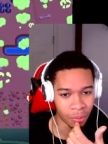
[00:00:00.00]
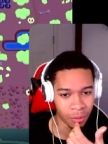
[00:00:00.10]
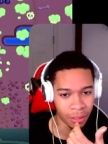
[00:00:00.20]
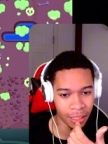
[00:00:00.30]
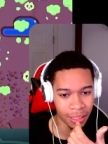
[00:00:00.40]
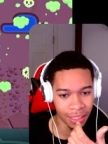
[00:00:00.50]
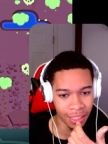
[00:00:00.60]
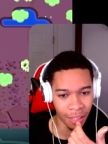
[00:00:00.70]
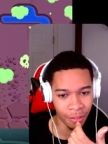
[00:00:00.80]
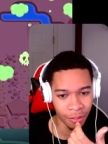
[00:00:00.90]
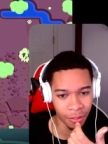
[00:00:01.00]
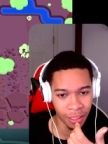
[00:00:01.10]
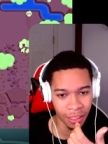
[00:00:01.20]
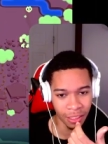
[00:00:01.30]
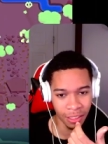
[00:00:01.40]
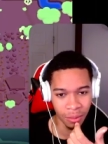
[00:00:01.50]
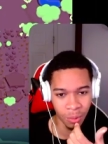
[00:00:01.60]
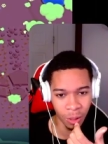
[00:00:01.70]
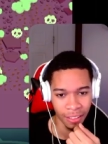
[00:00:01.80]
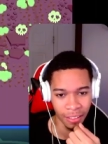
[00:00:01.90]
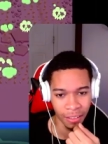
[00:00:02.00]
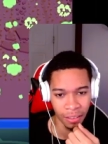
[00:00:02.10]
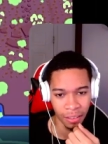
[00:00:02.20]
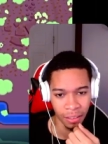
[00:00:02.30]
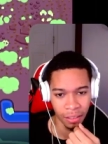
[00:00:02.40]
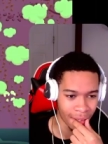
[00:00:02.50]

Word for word: This is not. This is bro. bro.